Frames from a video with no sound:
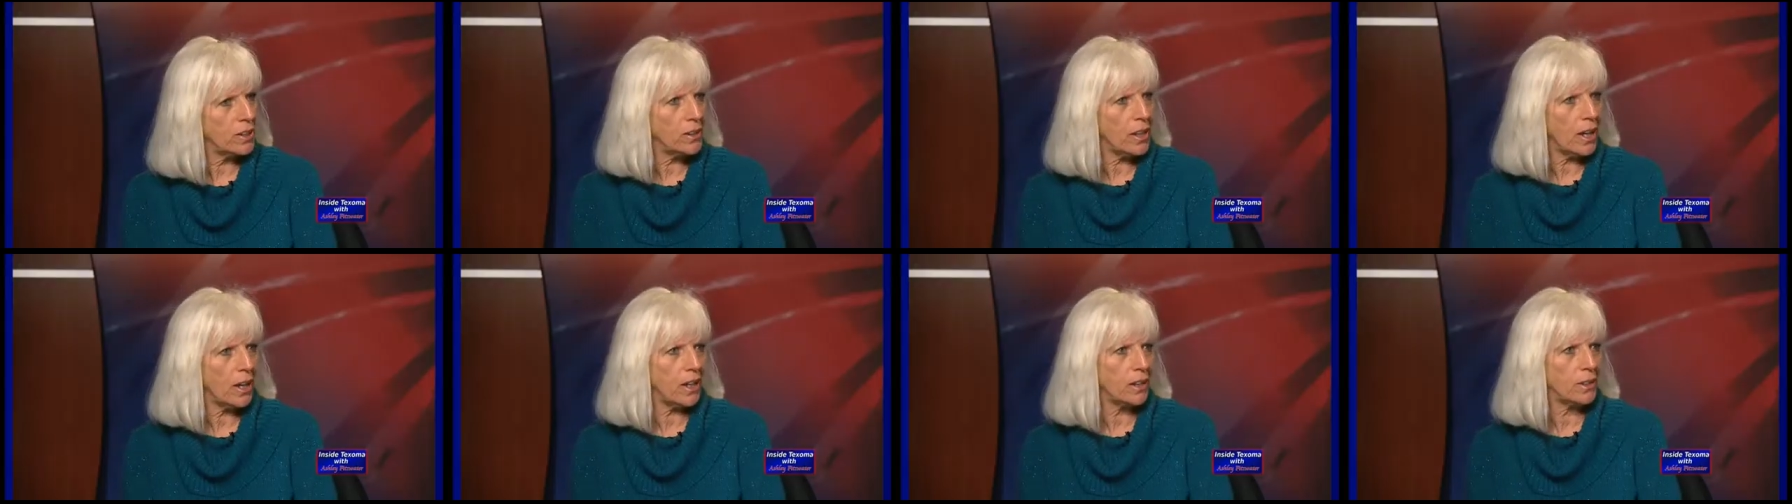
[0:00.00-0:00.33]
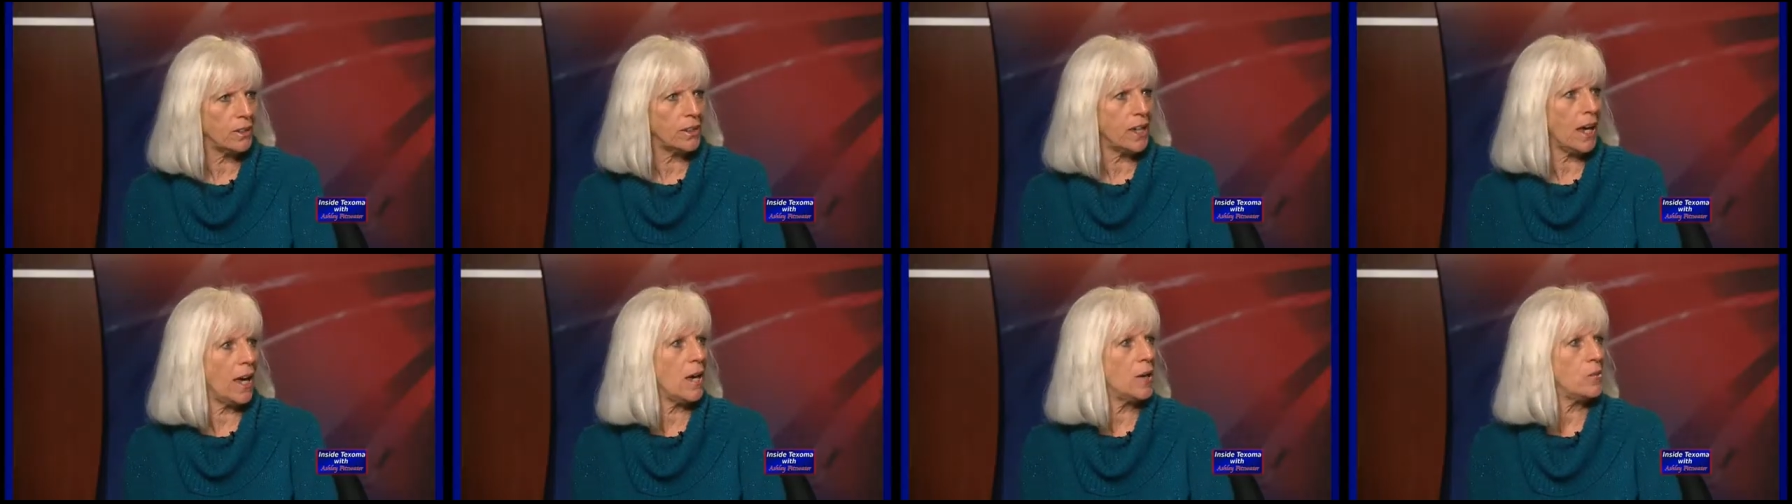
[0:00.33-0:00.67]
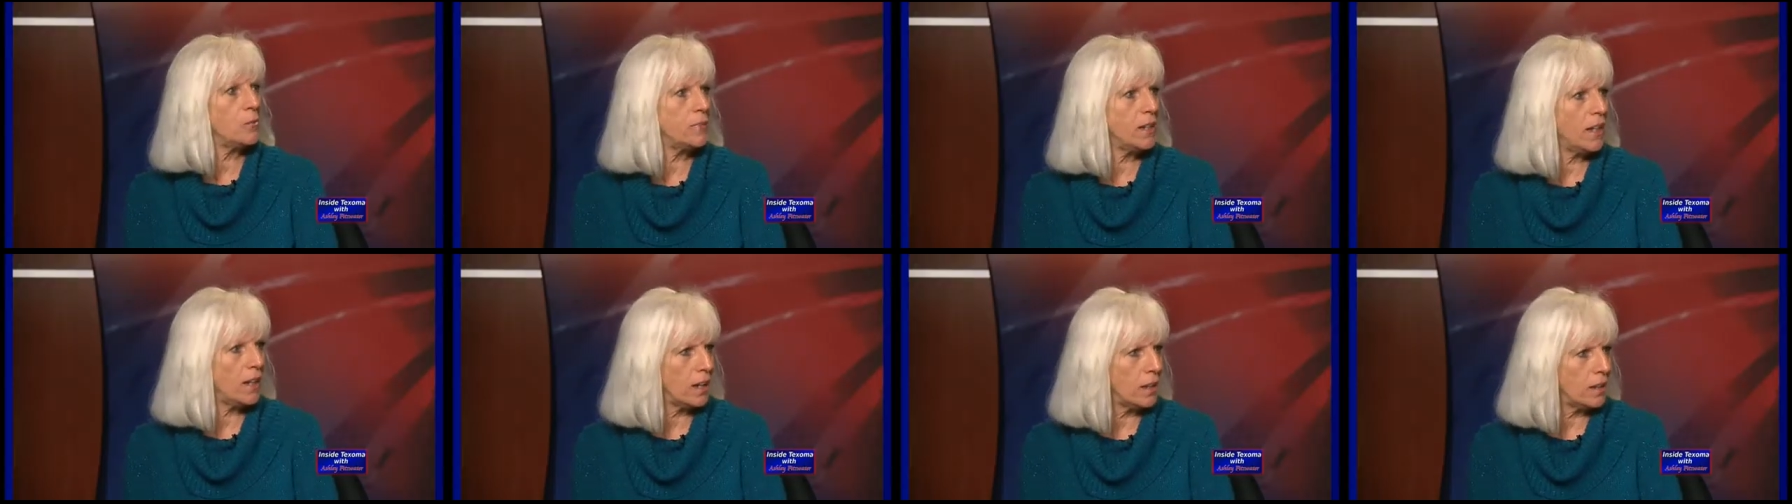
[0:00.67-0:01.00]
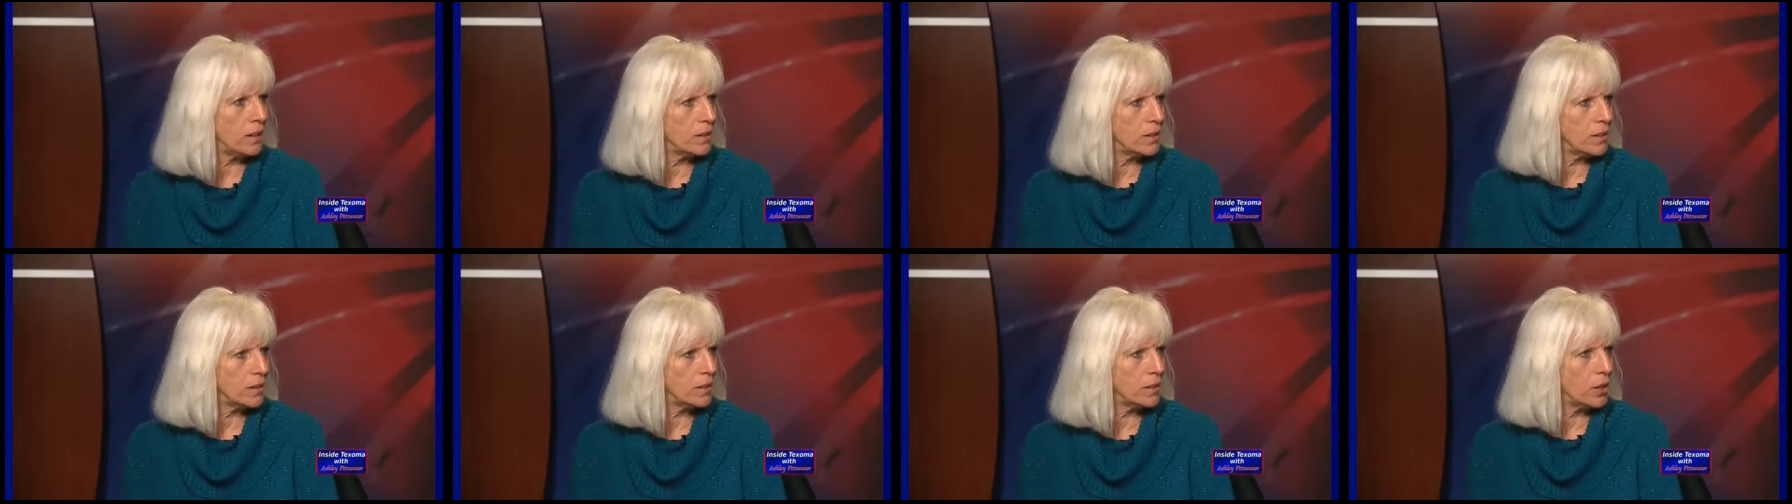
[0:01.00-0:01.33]
they tap
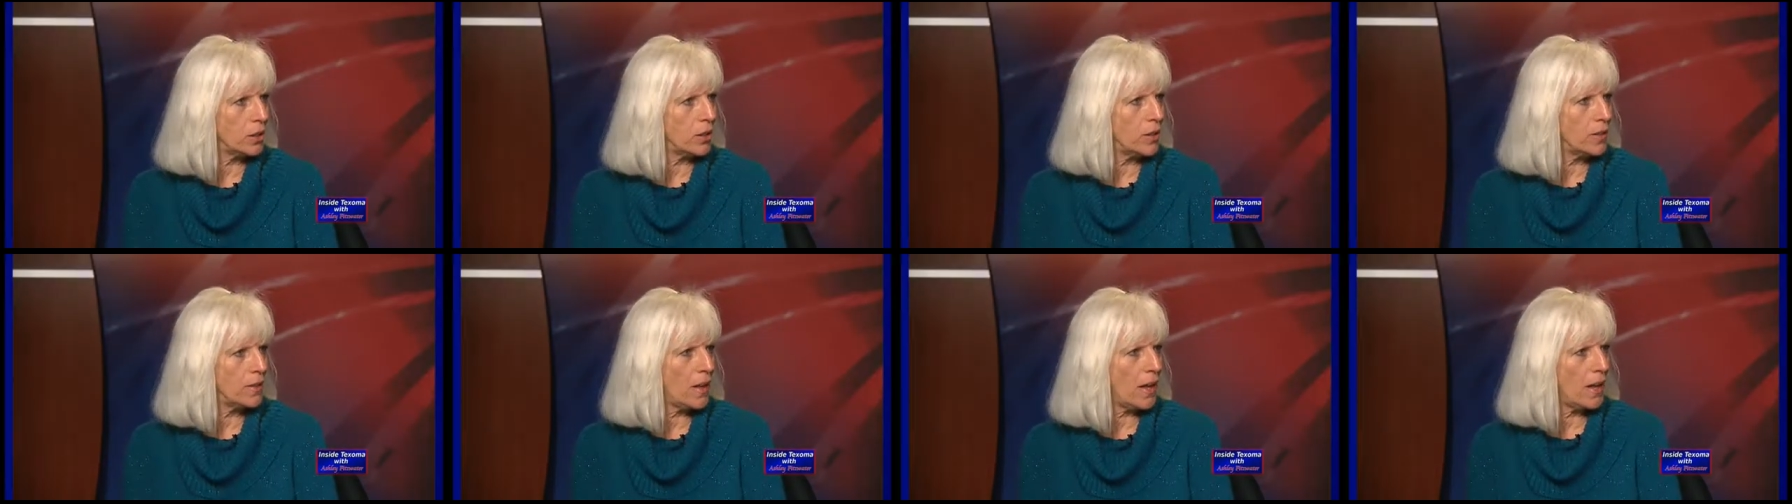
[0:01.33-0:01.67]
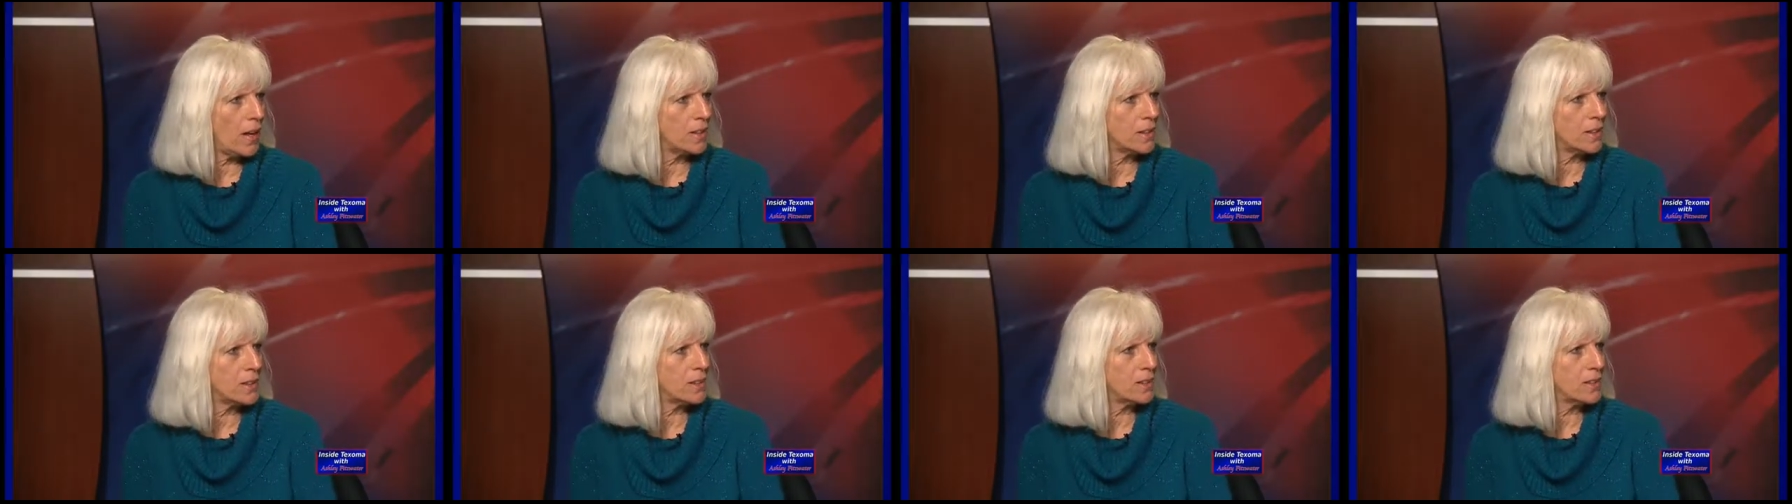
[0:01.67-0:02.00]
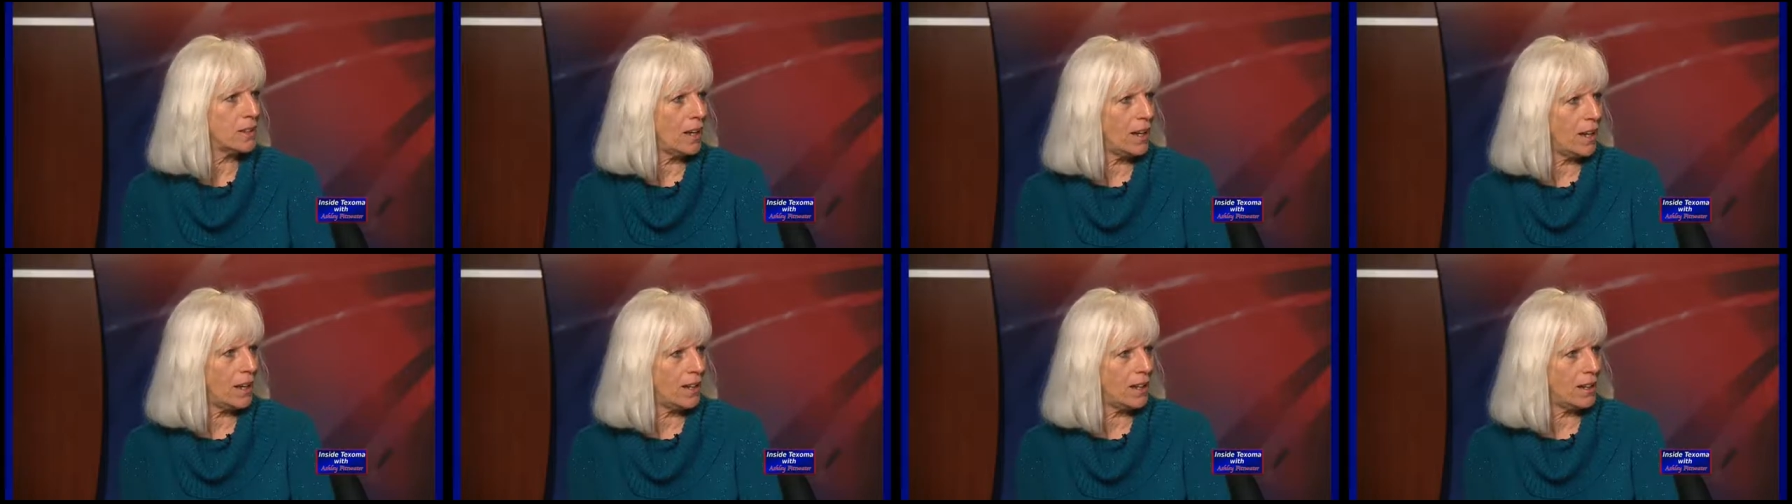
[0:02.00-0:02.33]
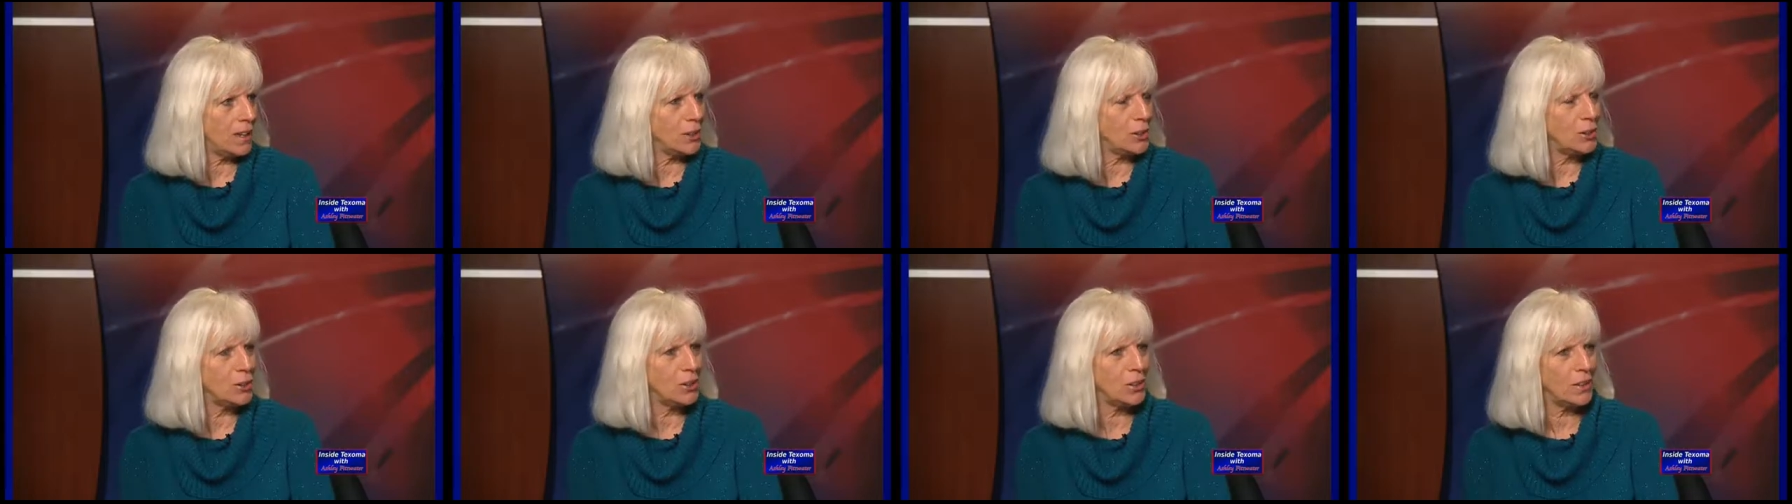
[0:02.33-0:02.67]
danced on that stage,